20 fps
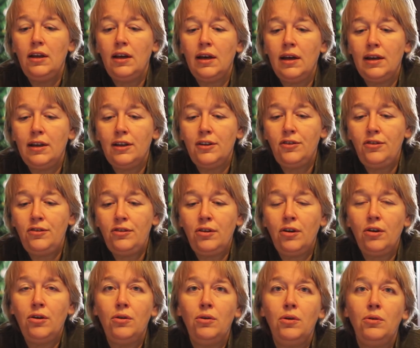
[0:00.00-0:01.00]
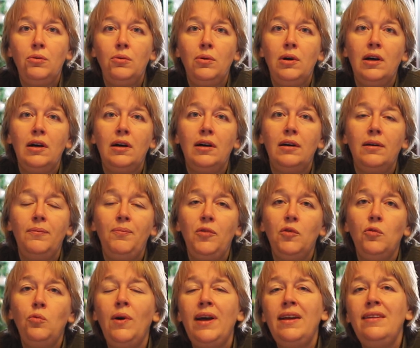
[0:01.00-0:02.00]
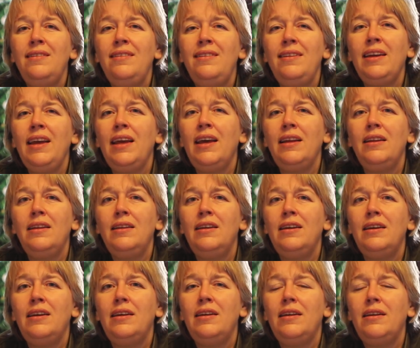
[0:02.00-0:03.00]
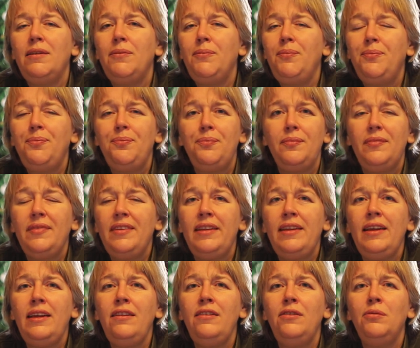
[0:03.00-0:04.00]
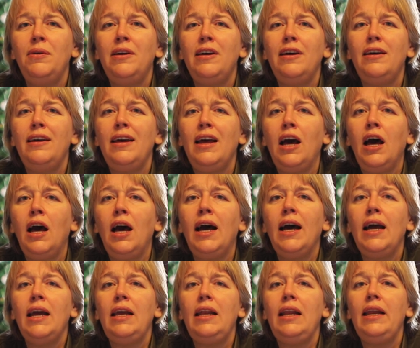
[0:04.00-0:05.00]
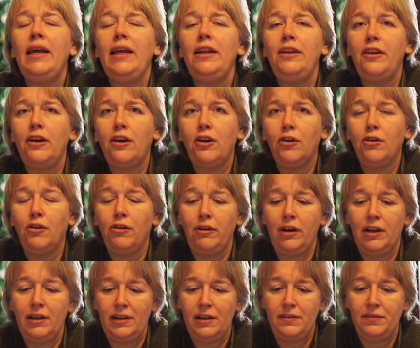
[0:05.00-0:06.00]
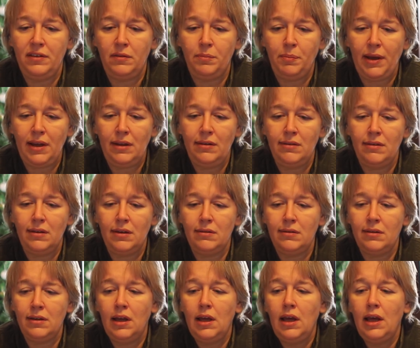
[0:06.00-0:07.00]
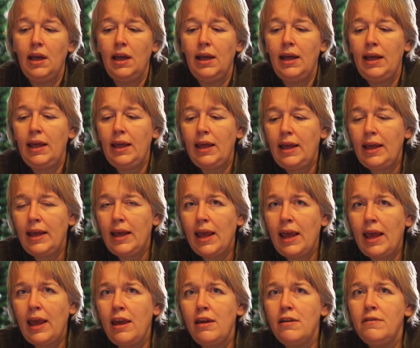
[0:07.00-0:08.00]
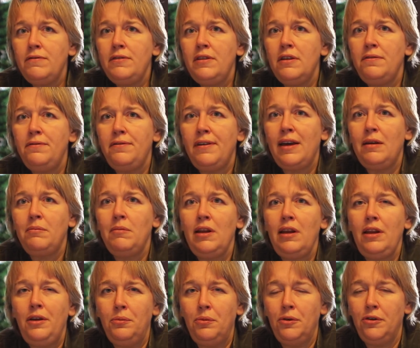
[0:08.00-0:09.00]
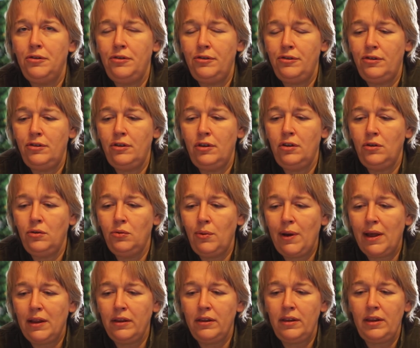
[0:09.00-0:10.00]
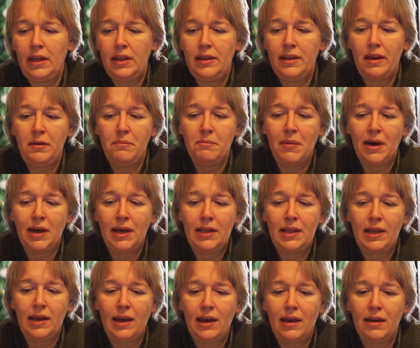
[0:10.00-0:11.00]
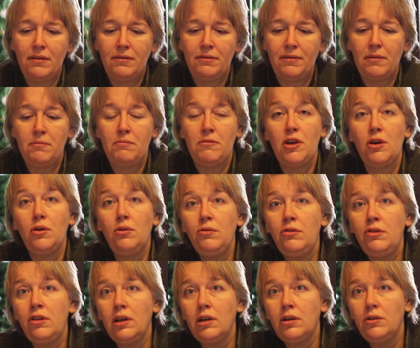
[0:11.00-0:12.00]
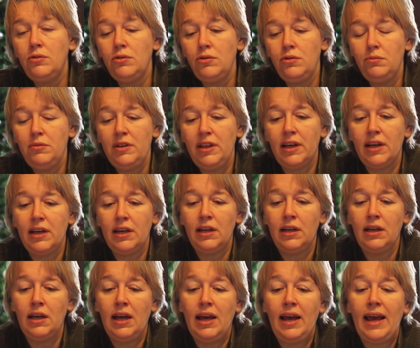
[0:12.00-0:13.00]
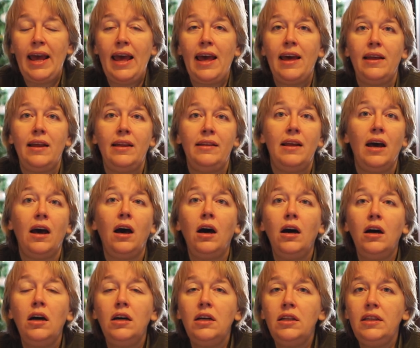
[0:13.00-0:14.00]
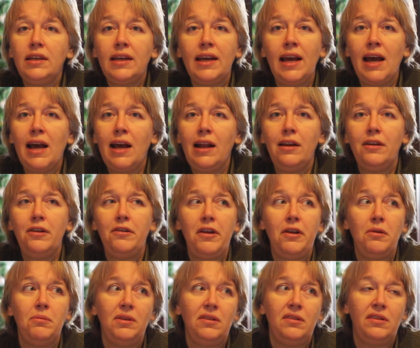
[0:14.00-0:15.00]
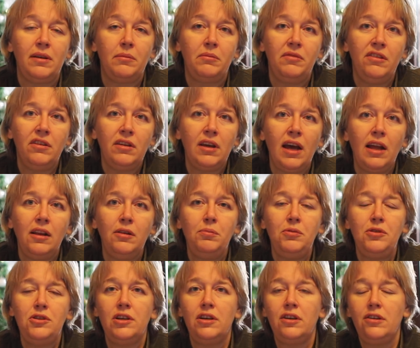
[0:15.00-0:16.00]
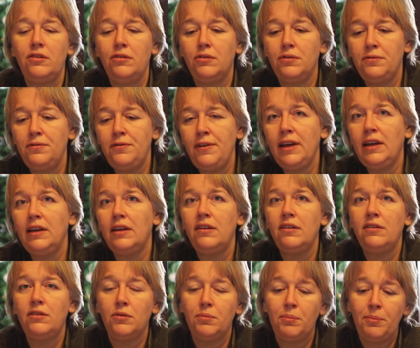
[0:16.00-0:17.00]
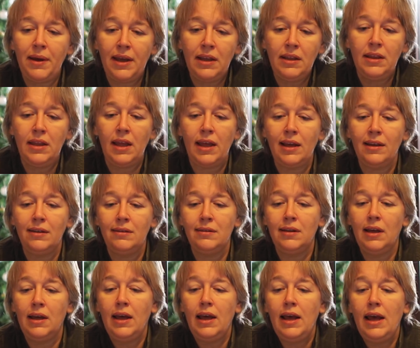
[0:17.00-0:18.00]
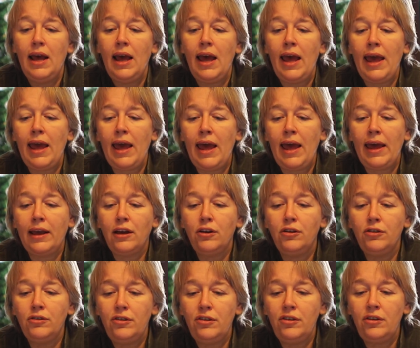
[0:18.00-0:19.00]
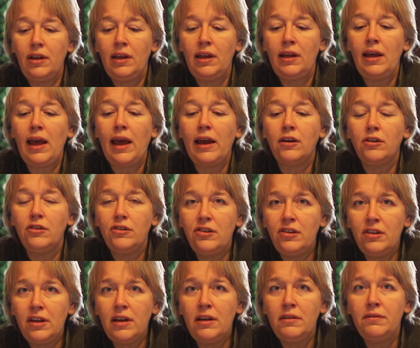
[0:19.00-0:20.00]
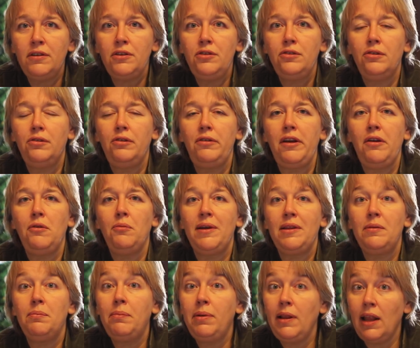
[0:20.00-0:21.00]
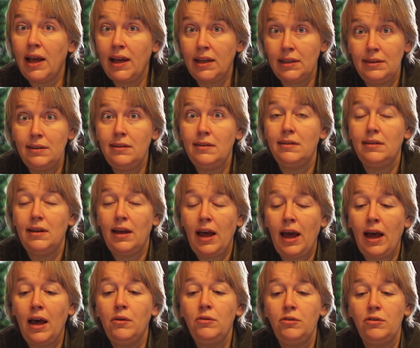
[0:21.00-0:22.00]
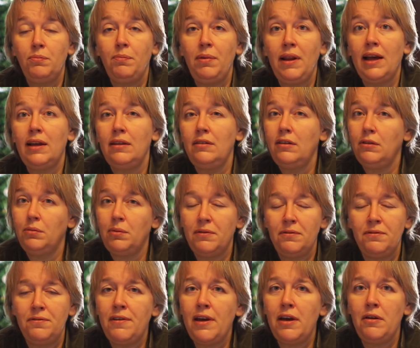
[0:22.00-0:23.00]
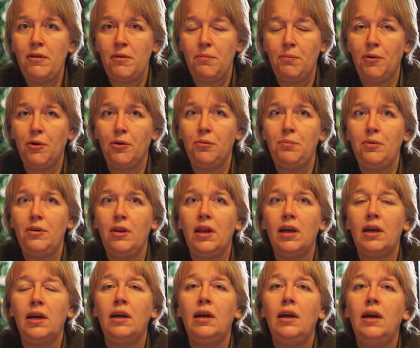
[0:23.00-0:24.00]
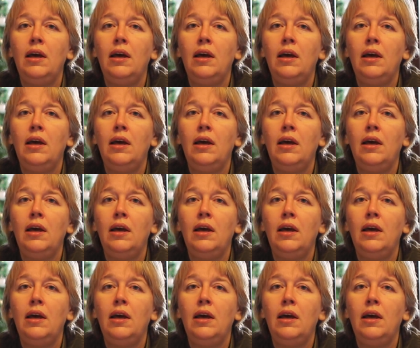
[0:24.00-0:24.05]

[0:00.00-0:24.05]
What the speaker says: Once again, these were highly decorative spaces. If the family was wealthy, they might have a music room there, an art gallery with some sculptures or figures or paintings, a conservatory with plants. House plants were very popular.